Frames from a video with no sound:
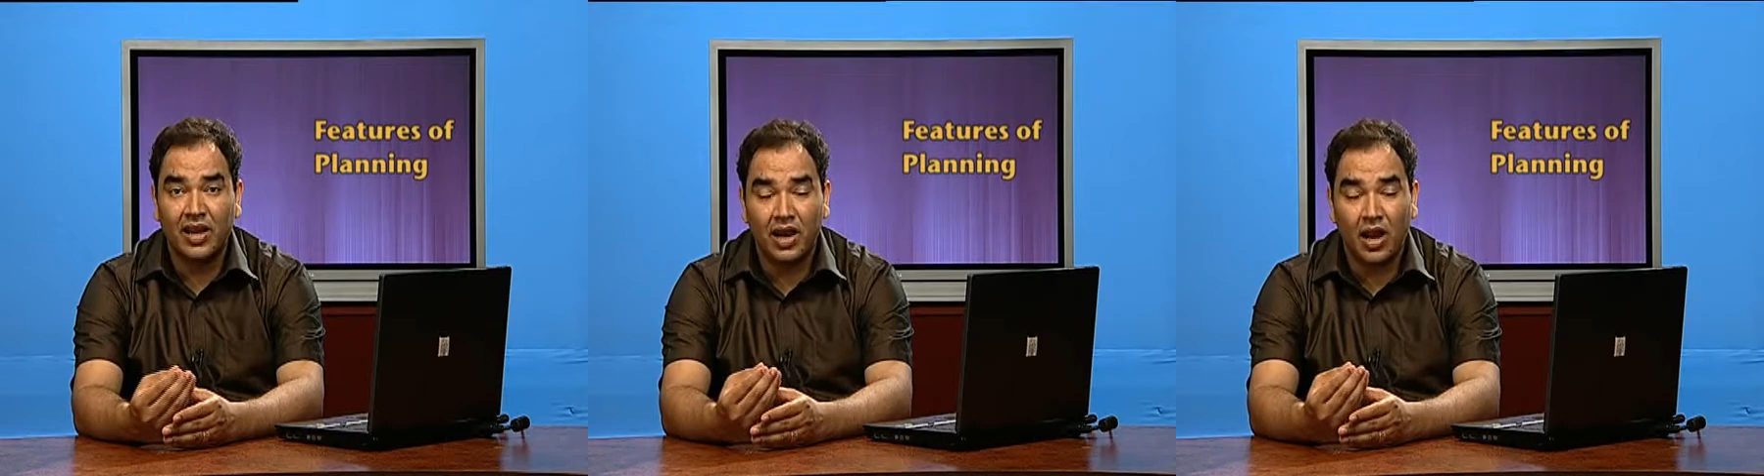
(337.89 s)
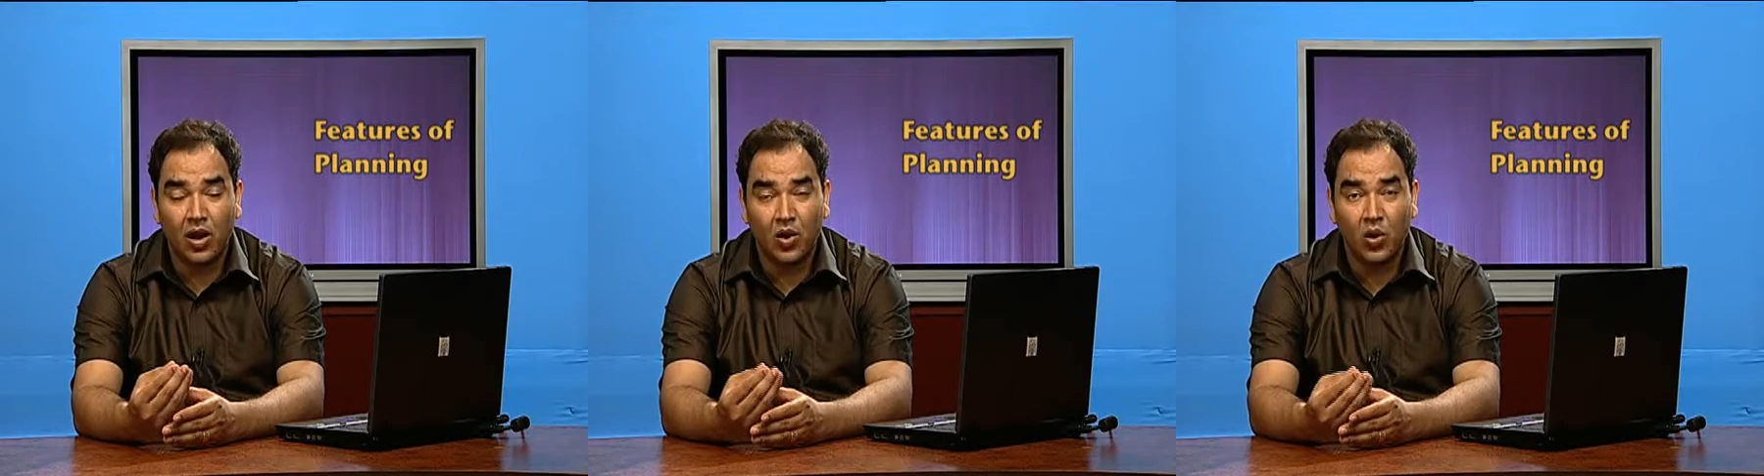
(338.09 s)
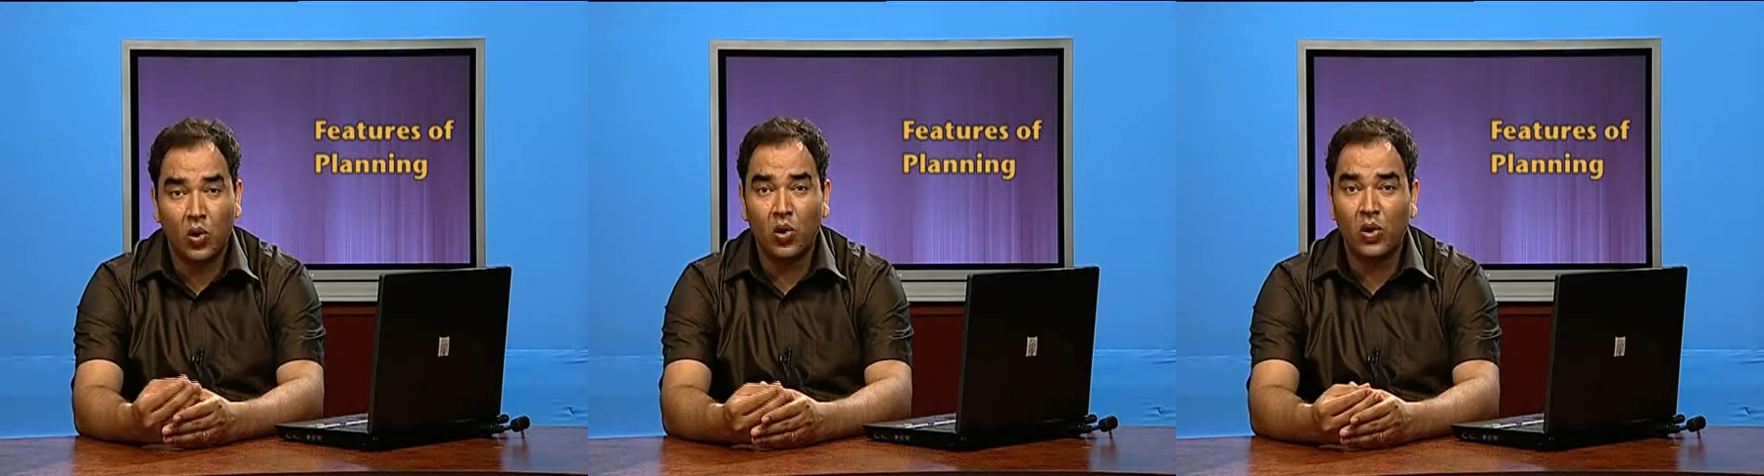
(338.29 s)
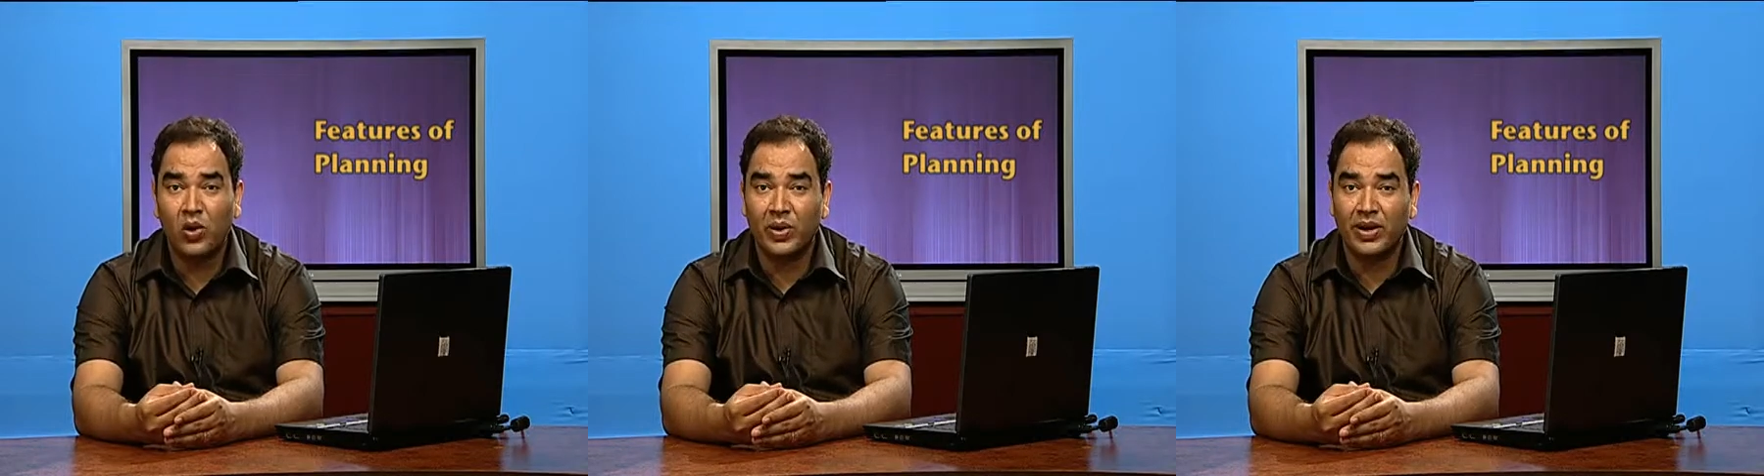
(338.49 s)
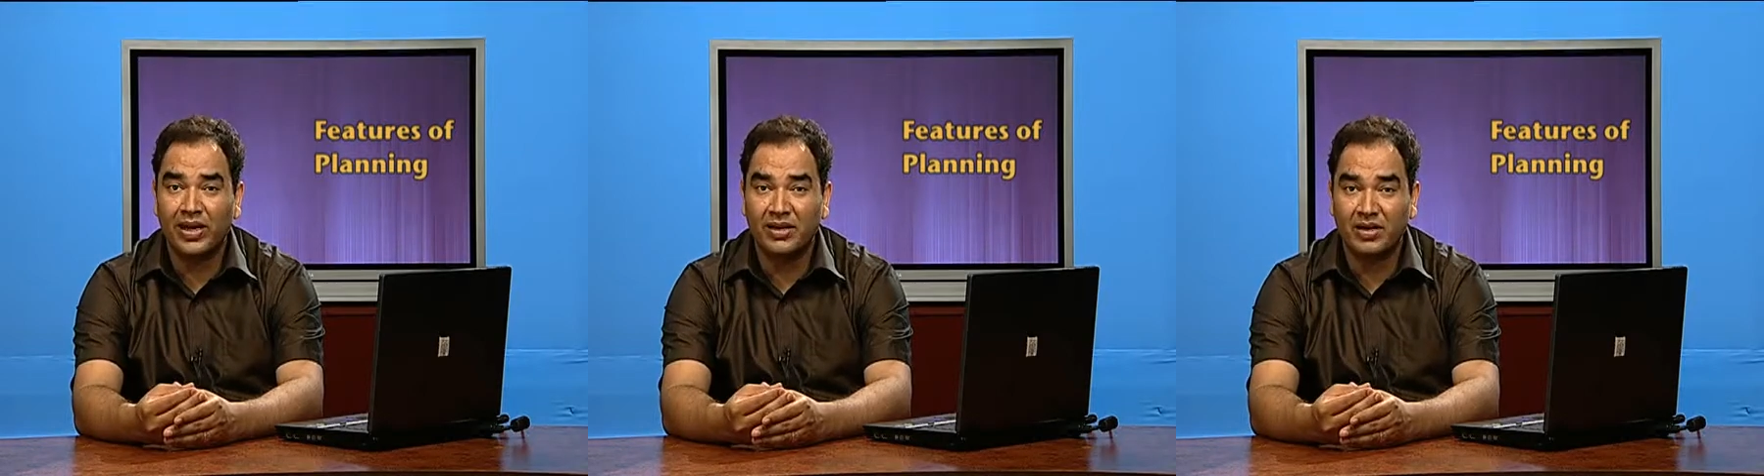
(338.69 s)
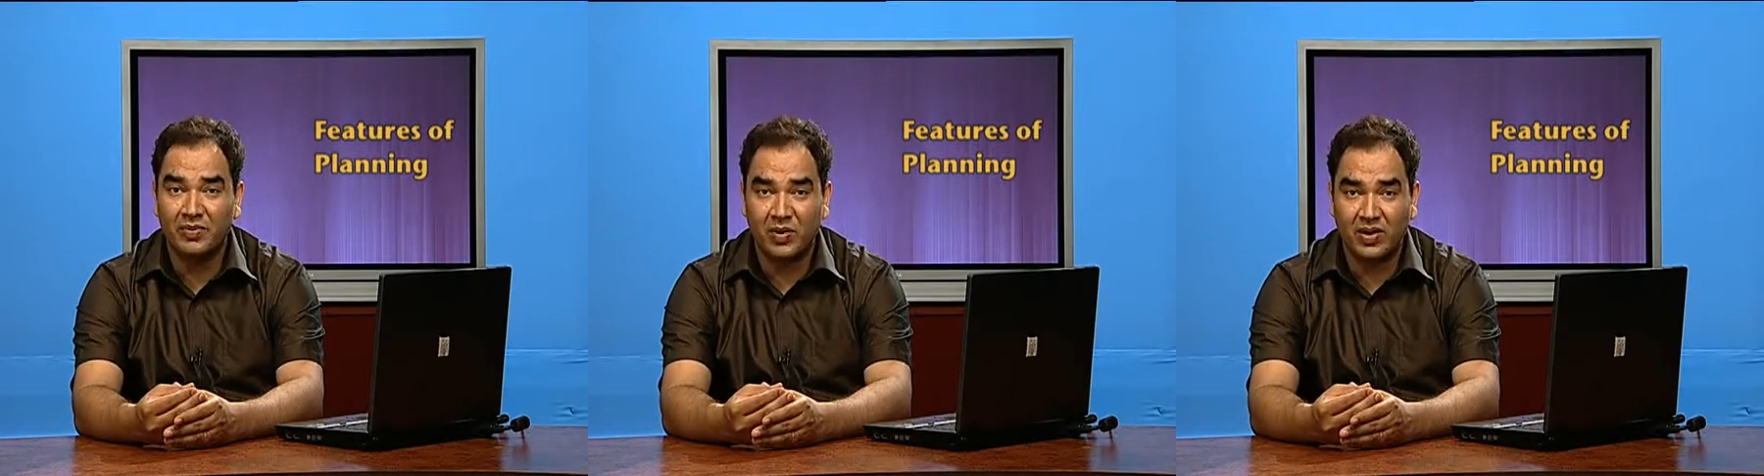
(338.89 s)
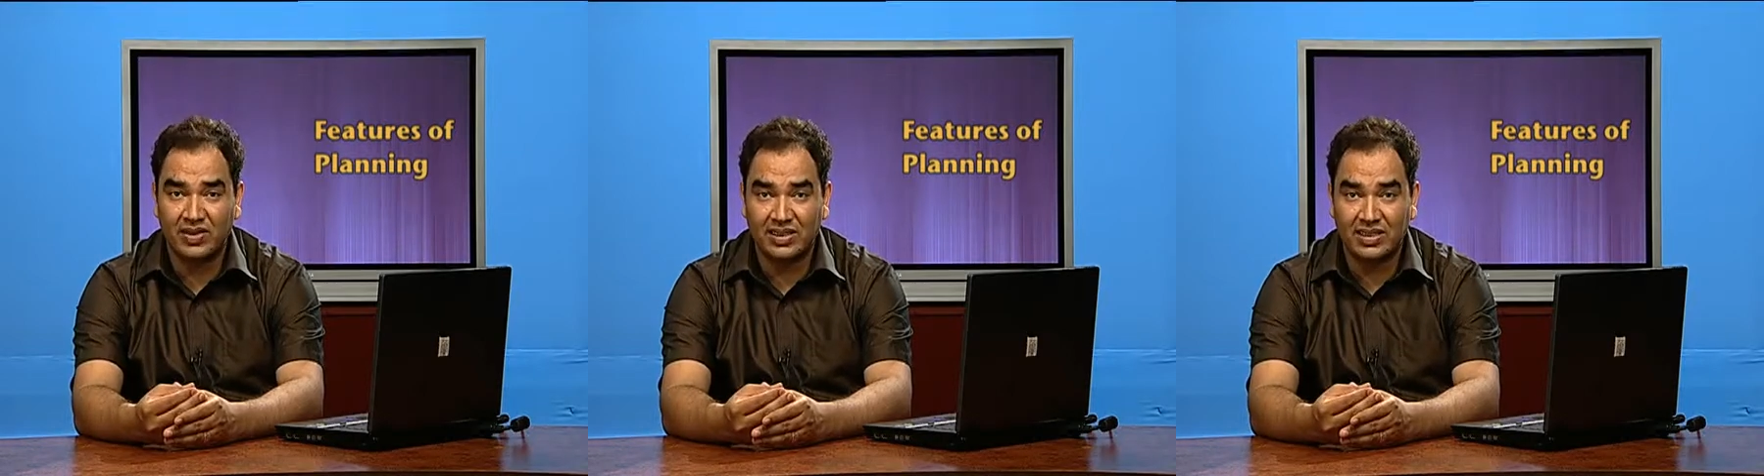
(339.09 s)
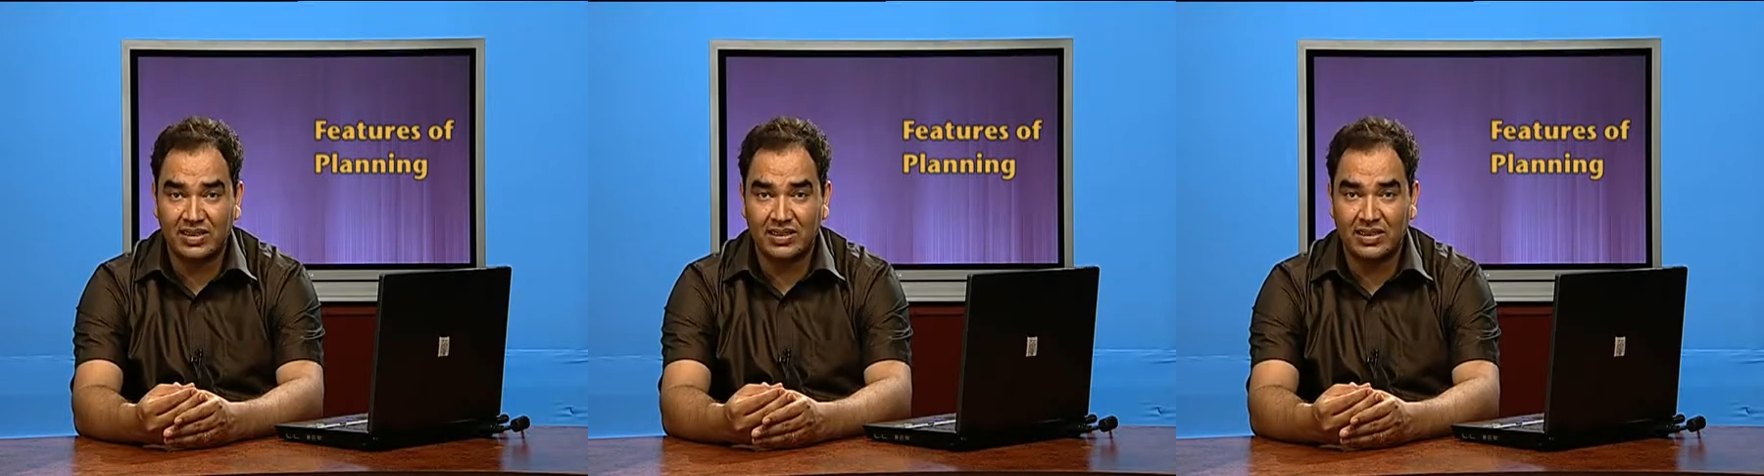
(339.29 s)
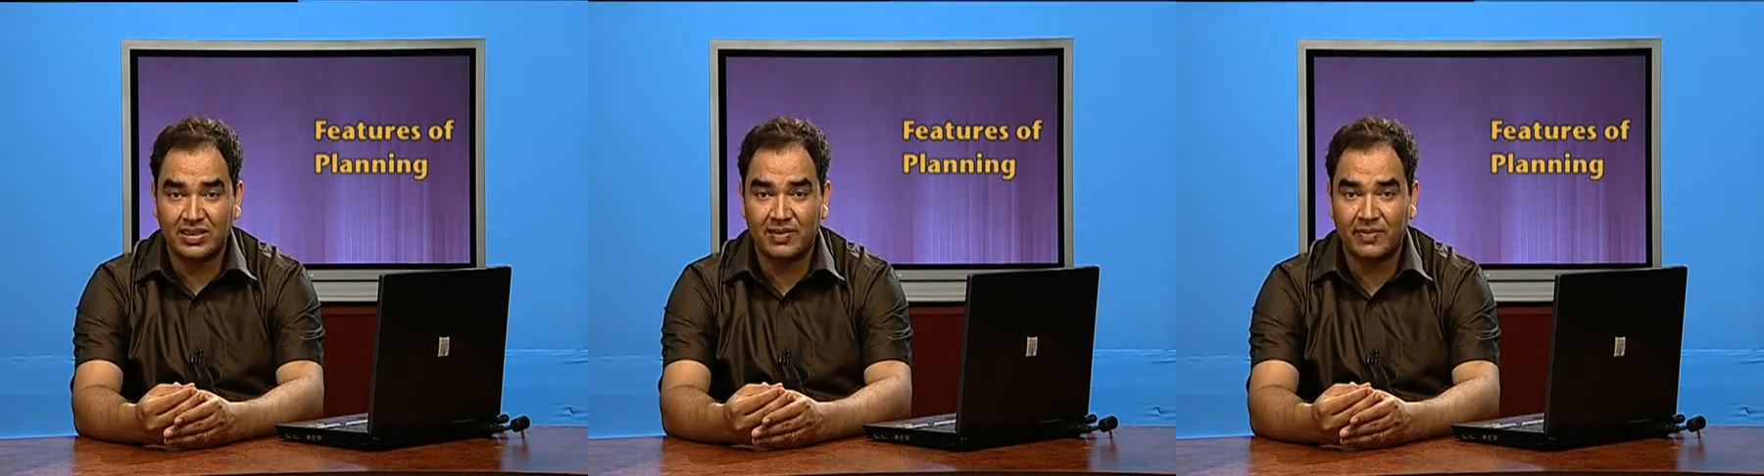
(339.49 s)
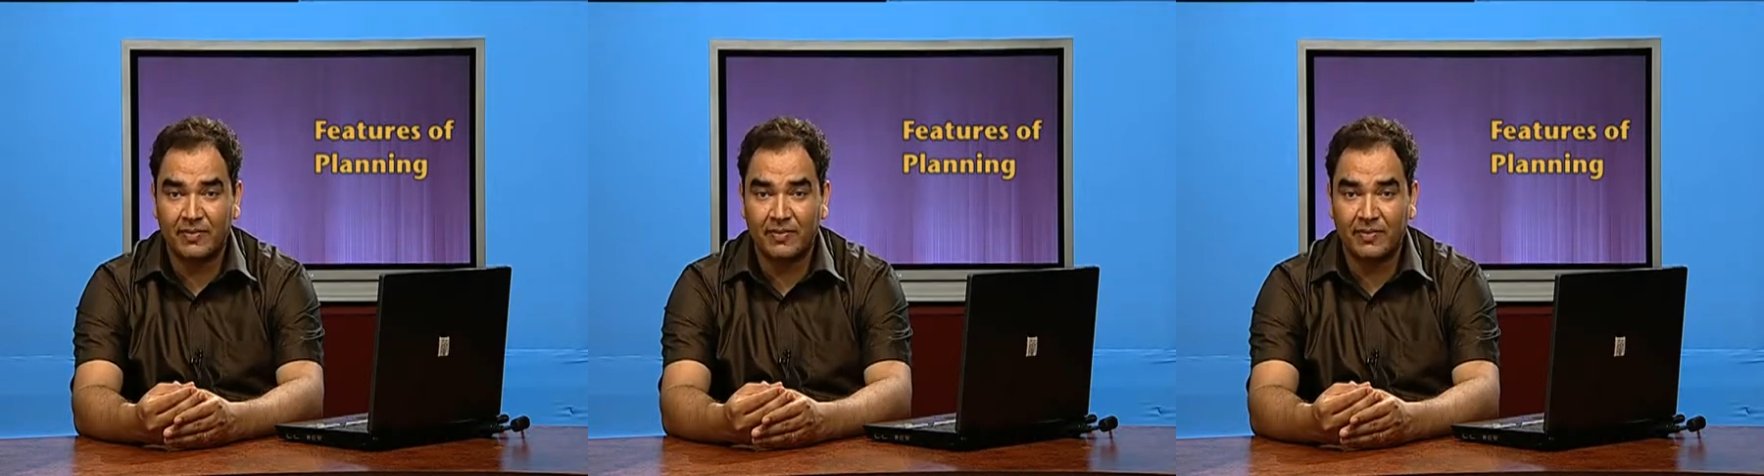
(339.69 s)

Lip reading: a goal-oriented process.